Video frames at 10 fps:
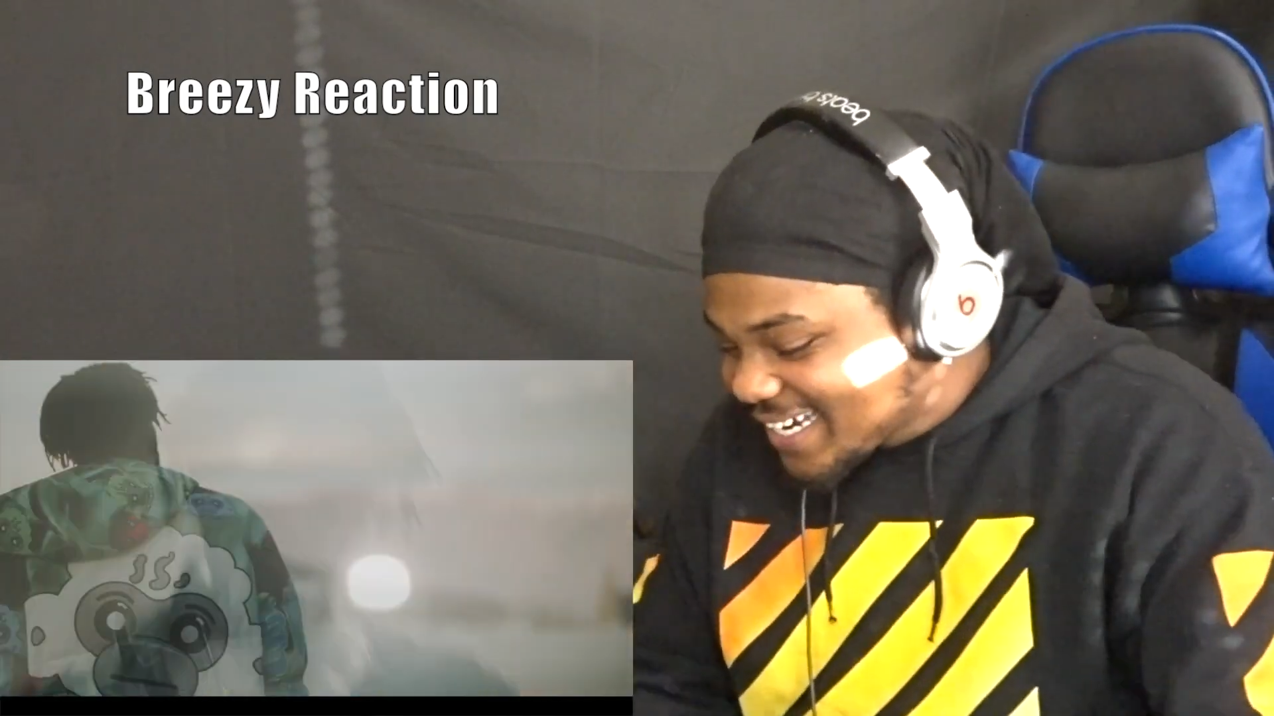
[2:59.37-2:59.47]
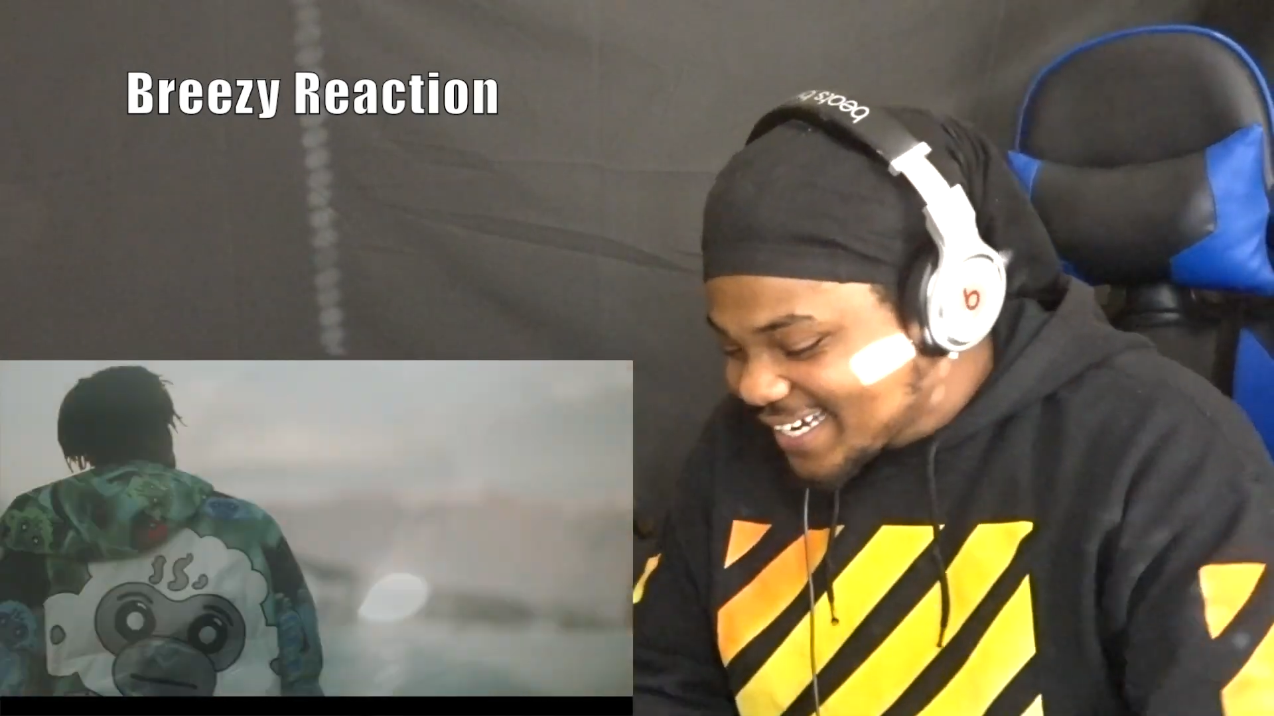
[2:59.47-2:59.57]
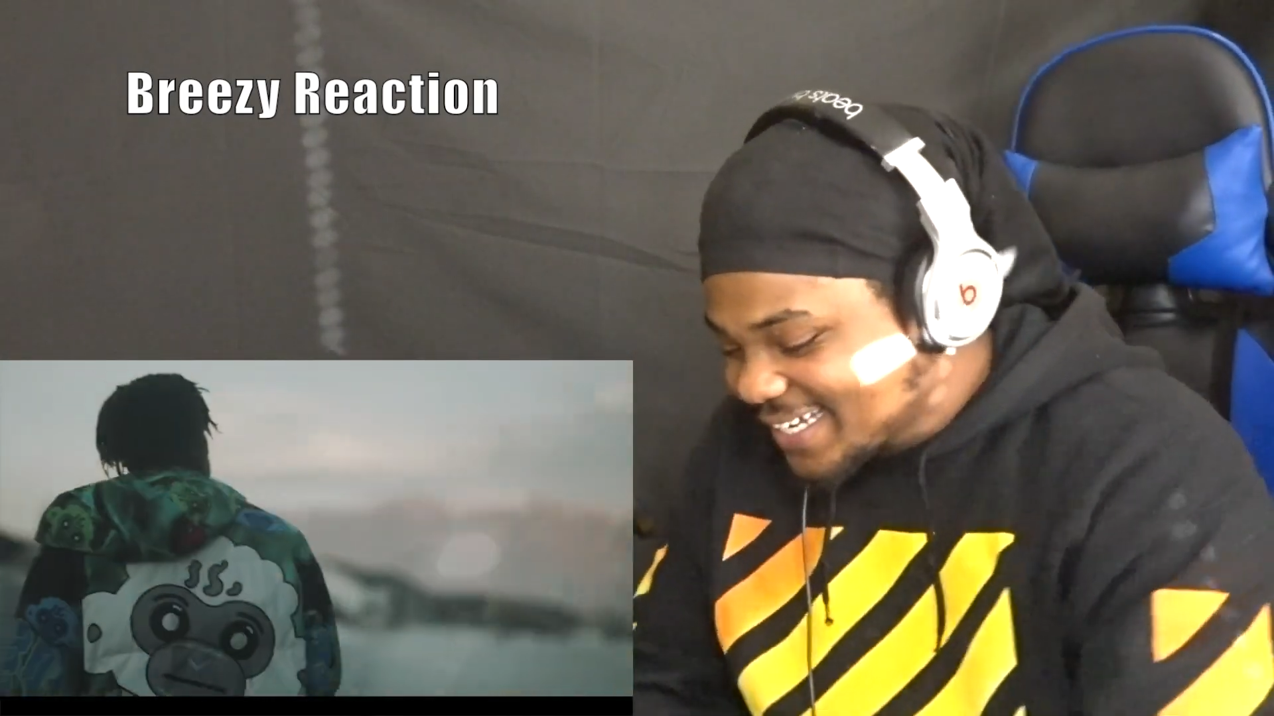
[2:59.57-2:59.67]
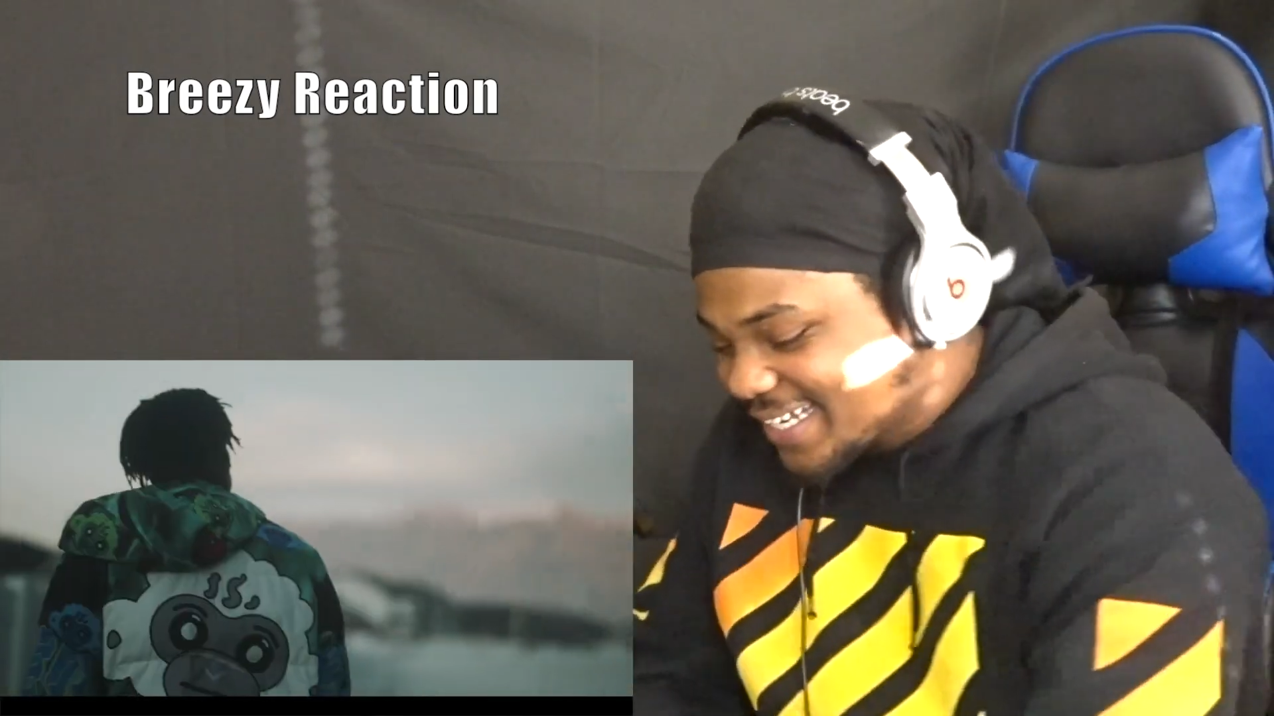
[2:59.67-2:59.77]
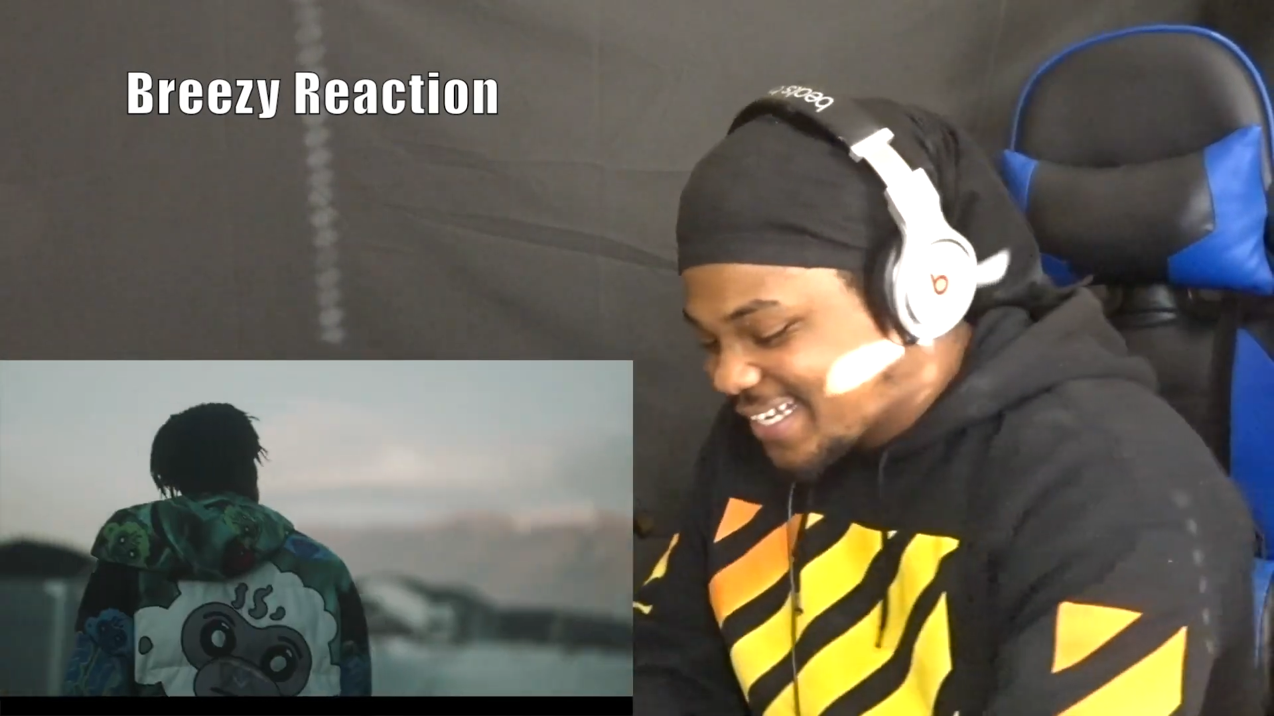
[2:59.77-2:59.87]

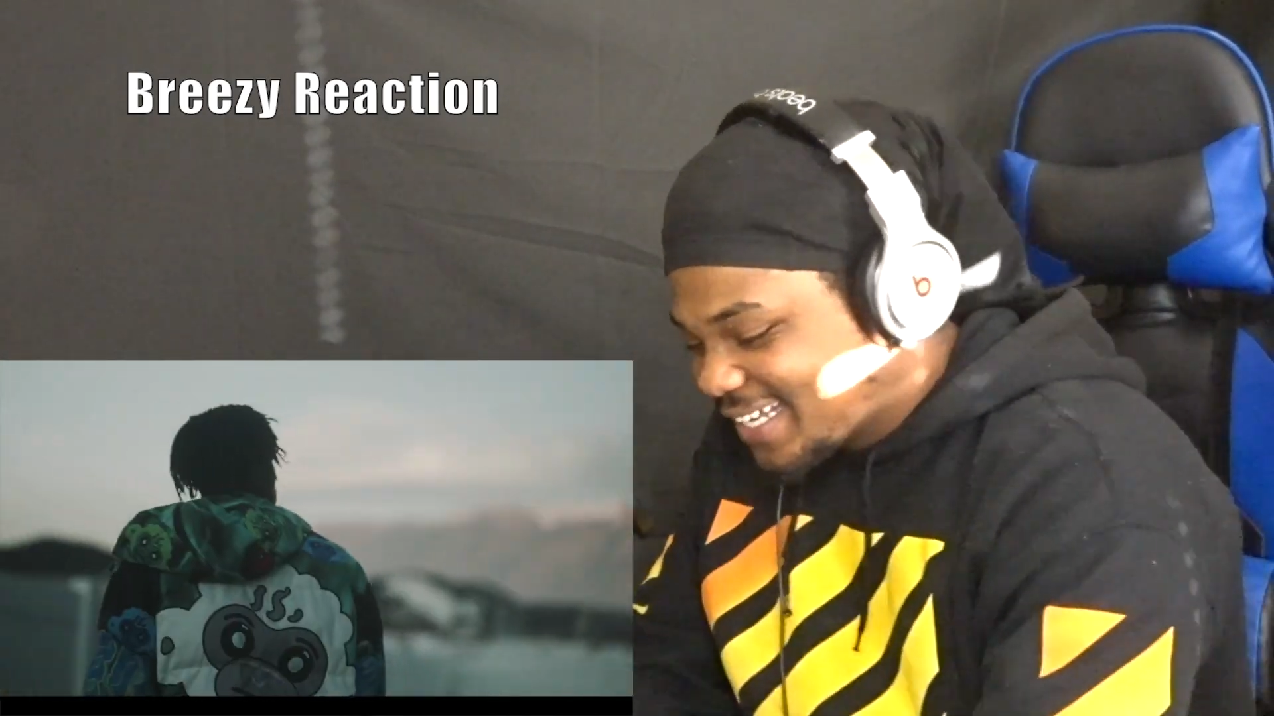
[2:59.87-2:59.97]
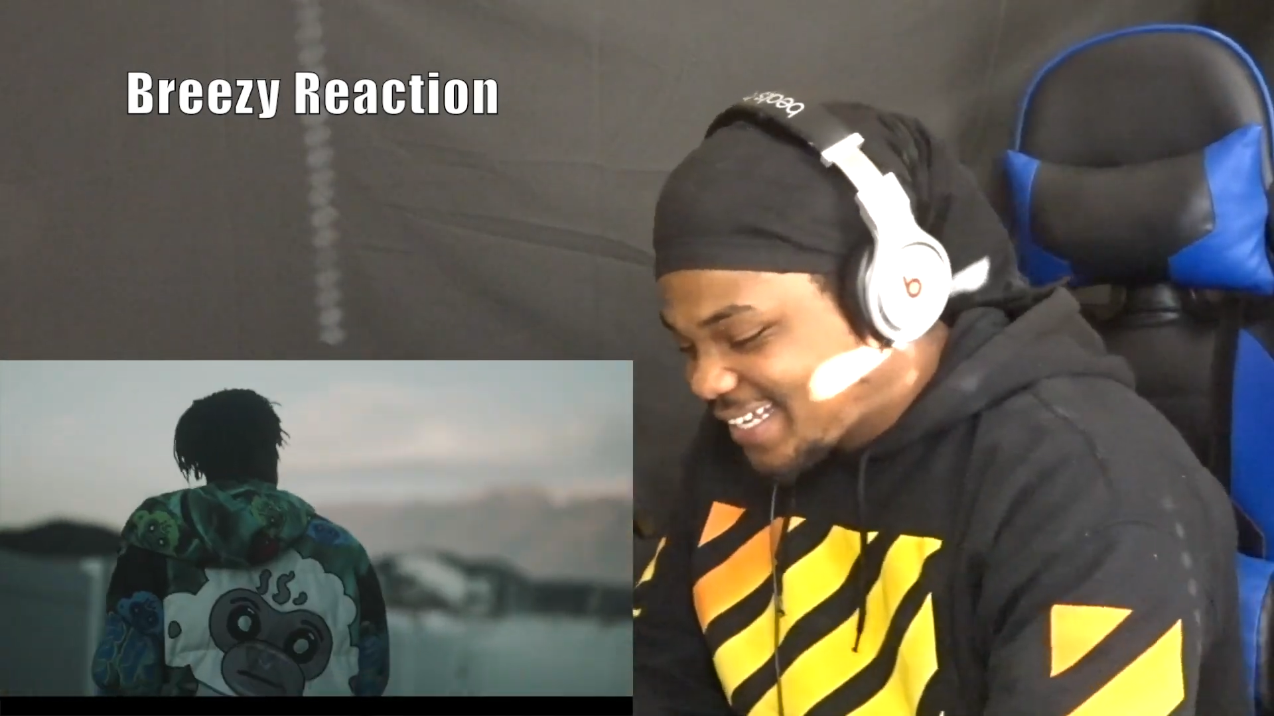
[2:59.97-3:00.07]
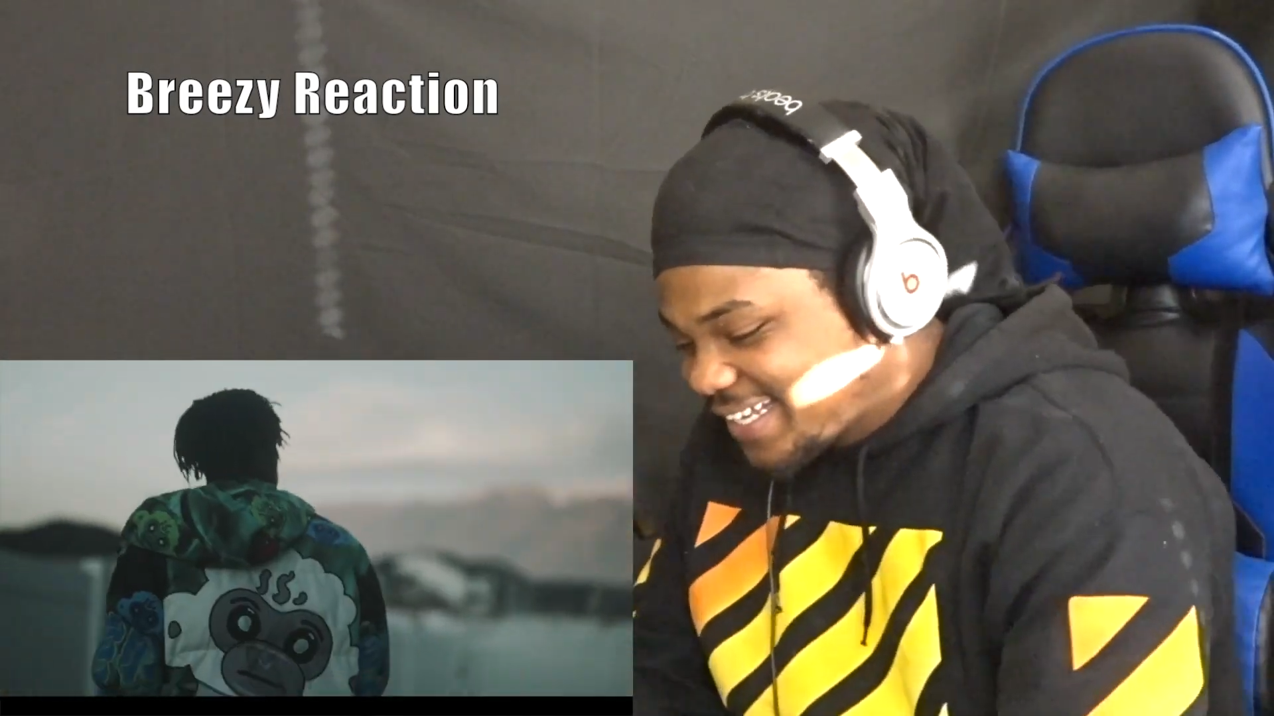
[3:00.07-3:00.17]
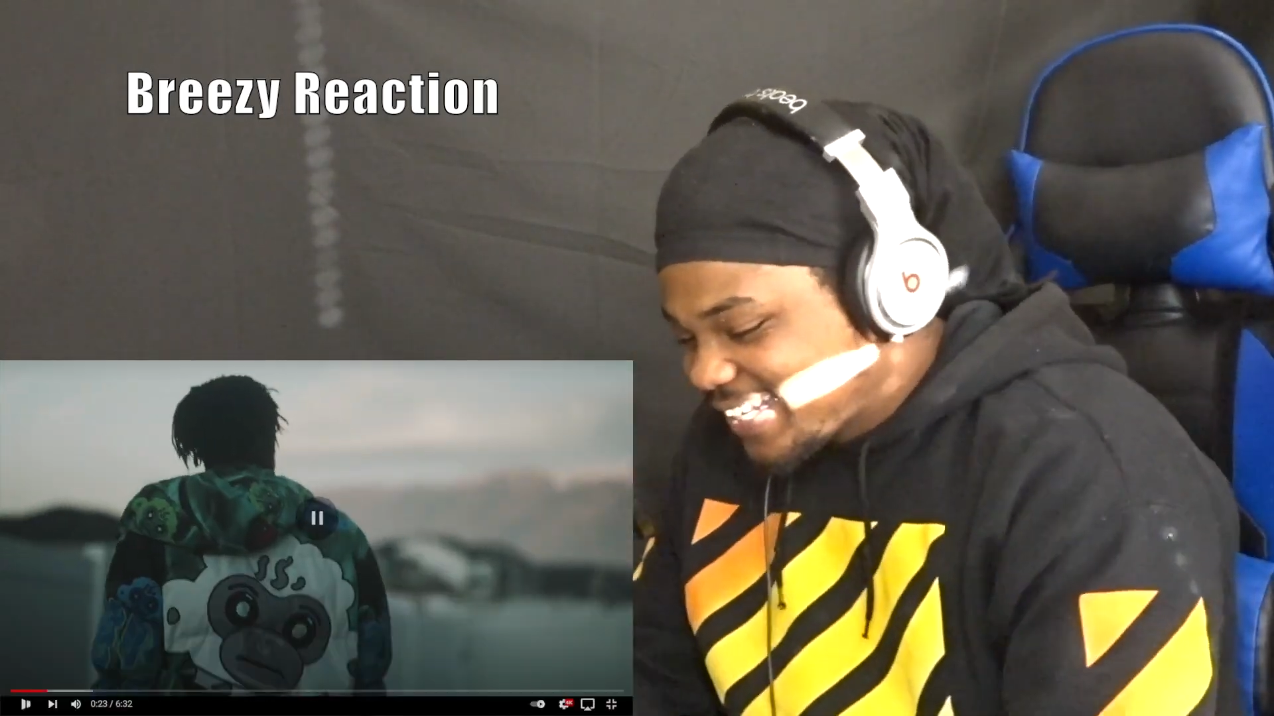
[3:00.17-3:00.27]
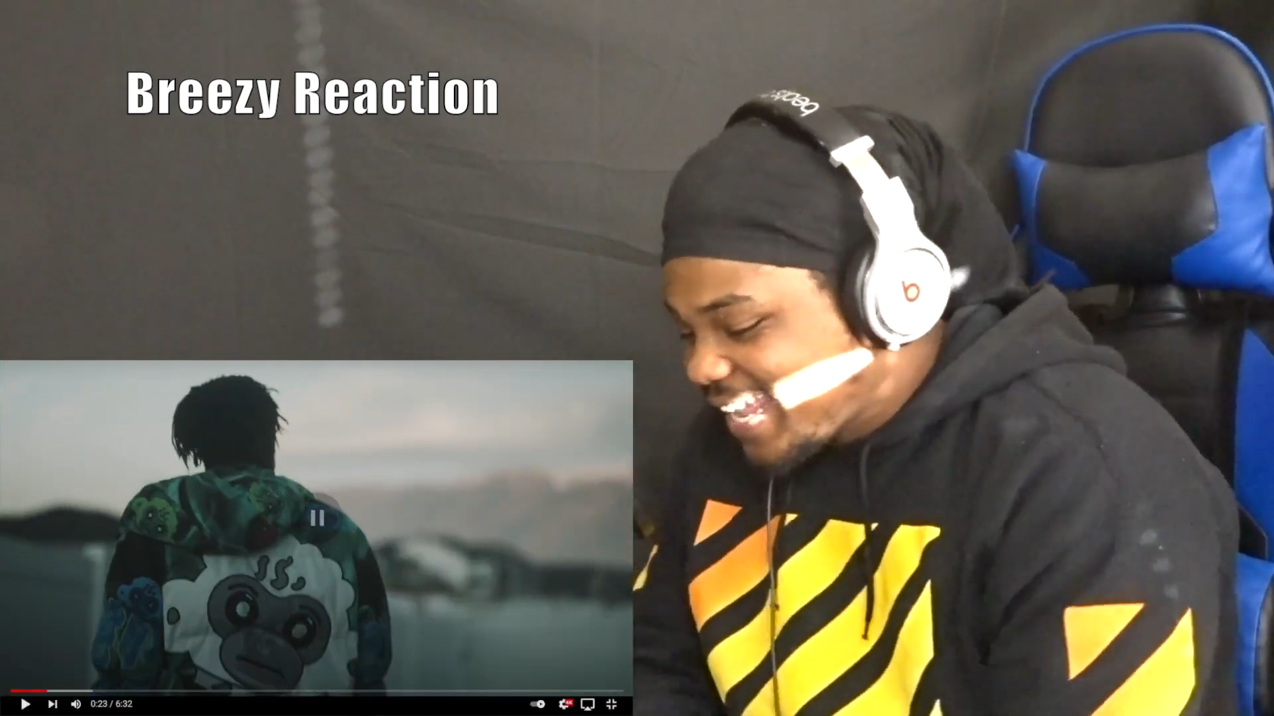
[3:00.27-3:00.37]
chain.